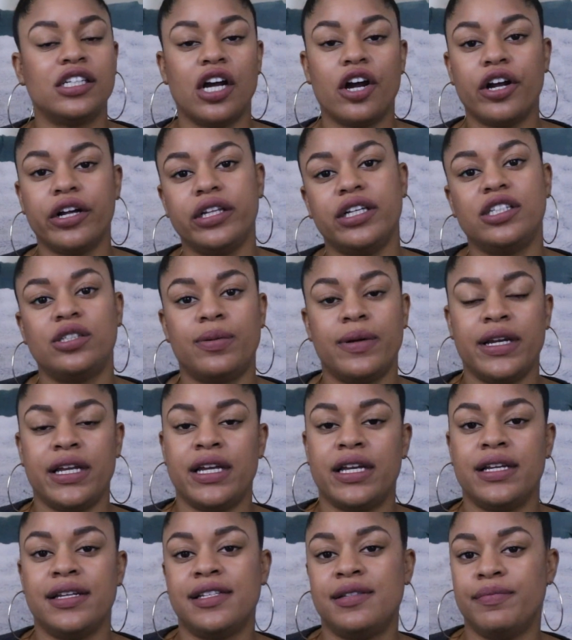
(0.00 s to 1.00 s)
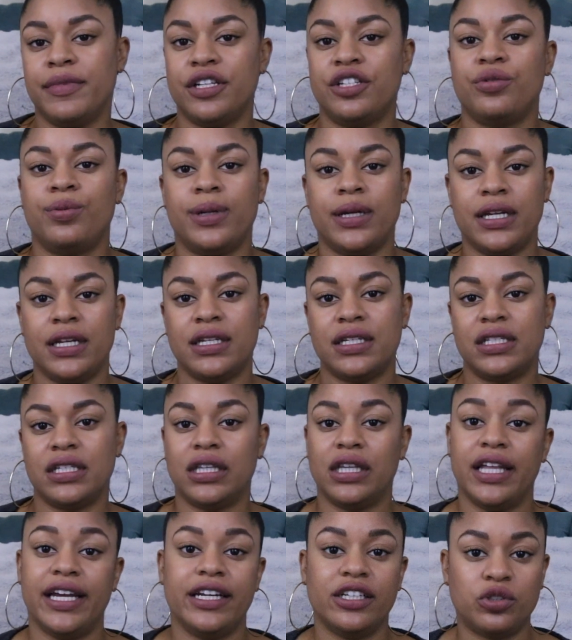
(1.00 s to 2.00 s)
early 20s, mid 20s,
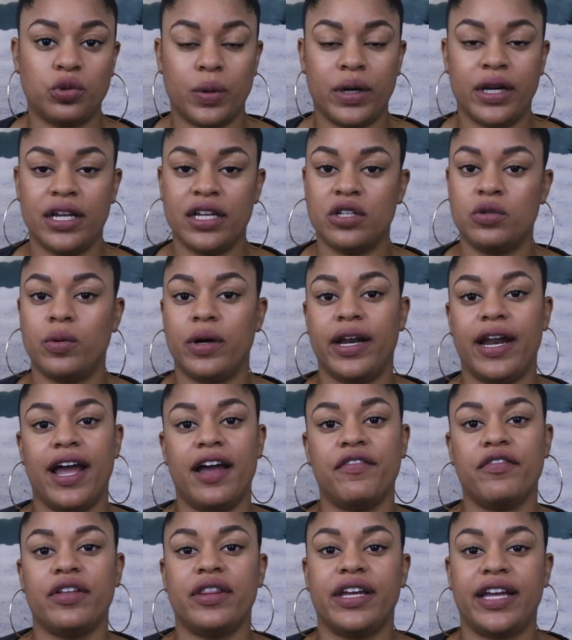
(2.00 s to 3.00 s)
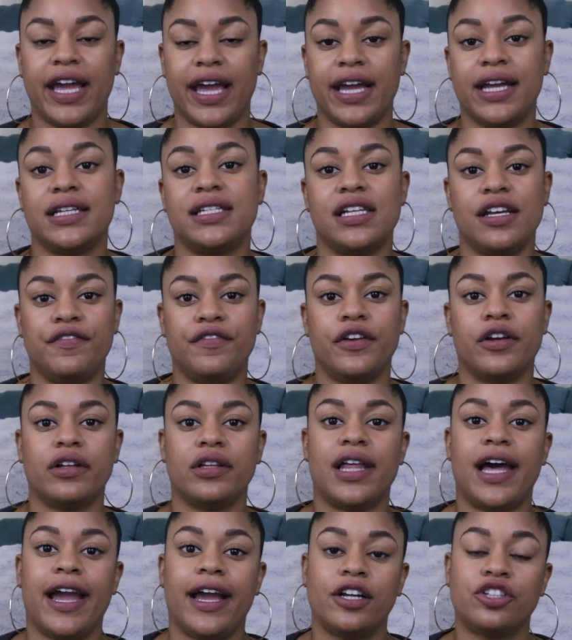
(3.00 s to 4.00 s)
late 20s, whatever the case. If you're
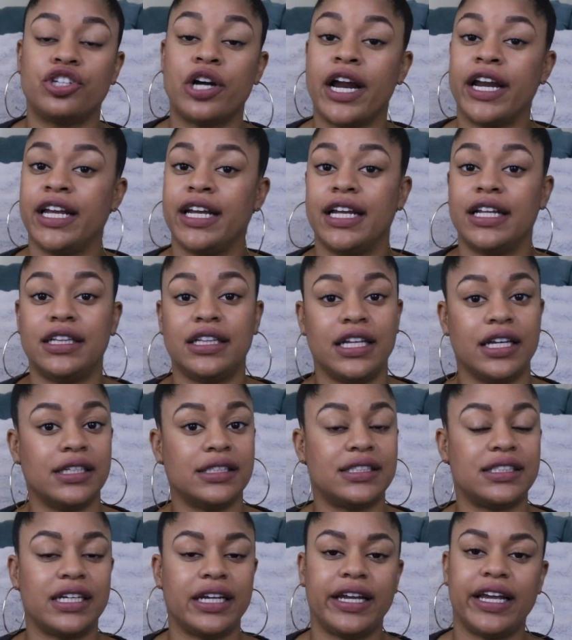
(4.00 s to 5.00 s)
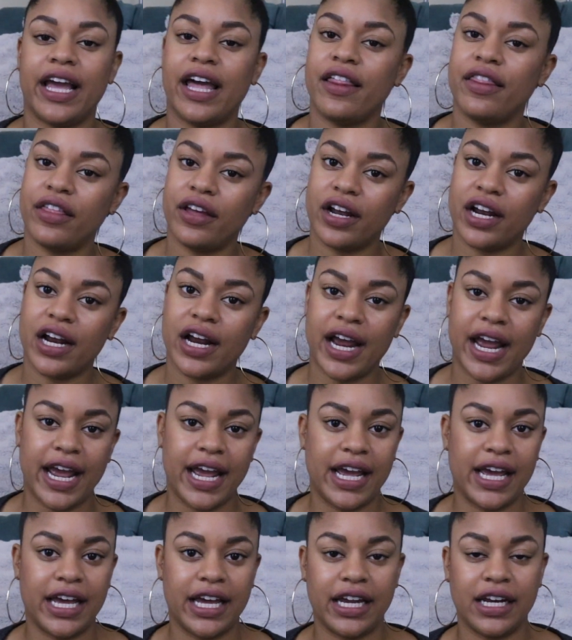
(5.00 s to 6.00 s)
like trying to get things together
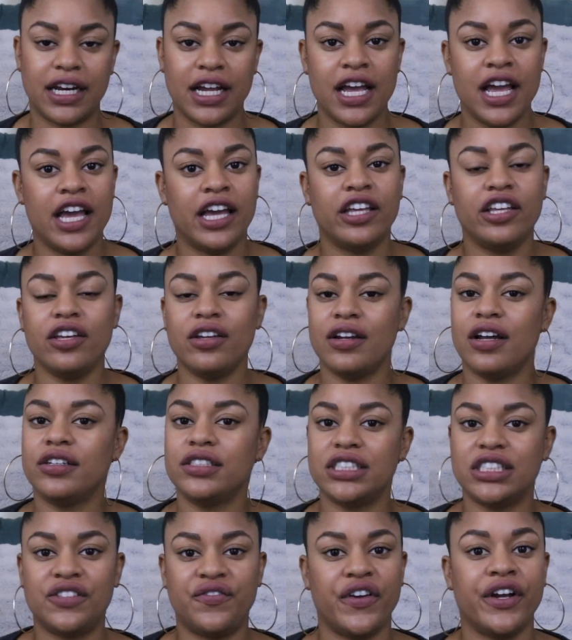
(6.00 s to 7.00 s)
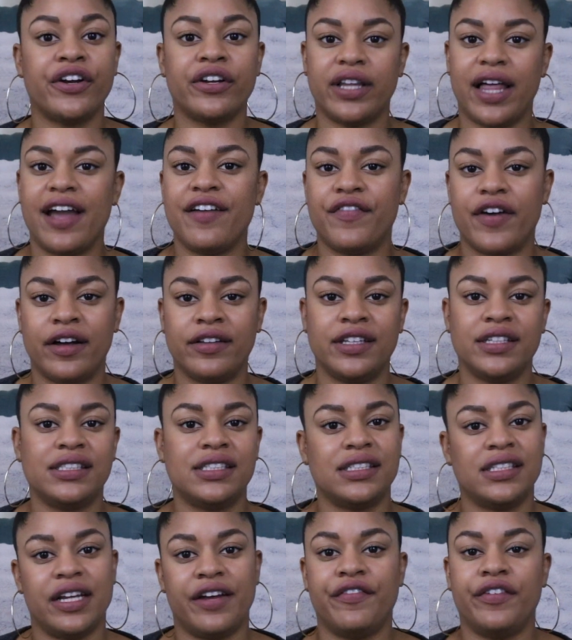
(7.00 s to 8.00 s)
and, you know, just figure life out, this
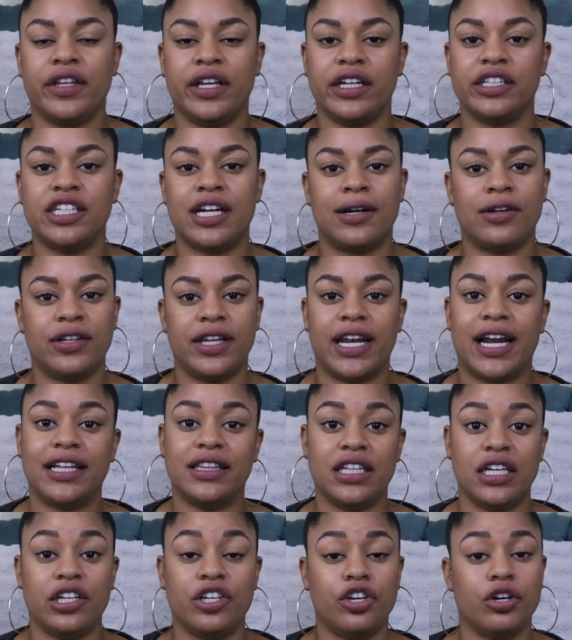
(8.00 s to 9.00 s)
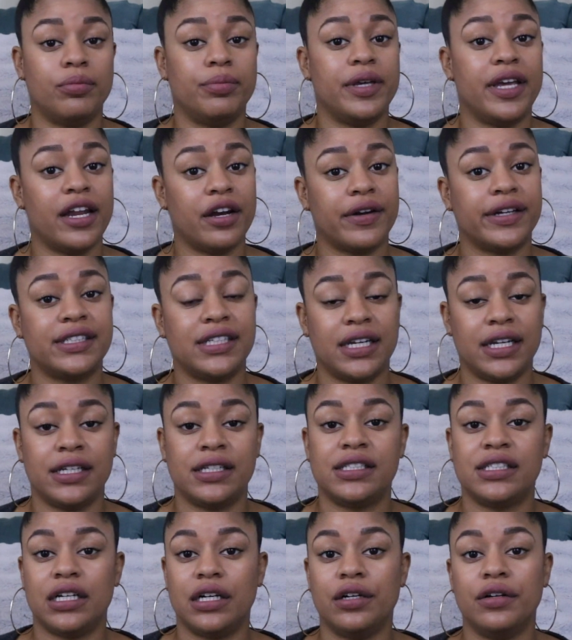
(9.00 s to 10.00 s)
is definitely a channel that I think you'll be interested
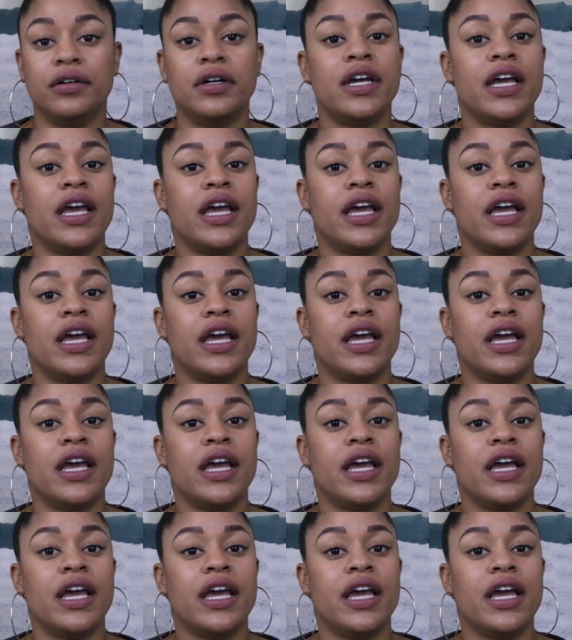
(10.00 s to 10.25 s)
in. So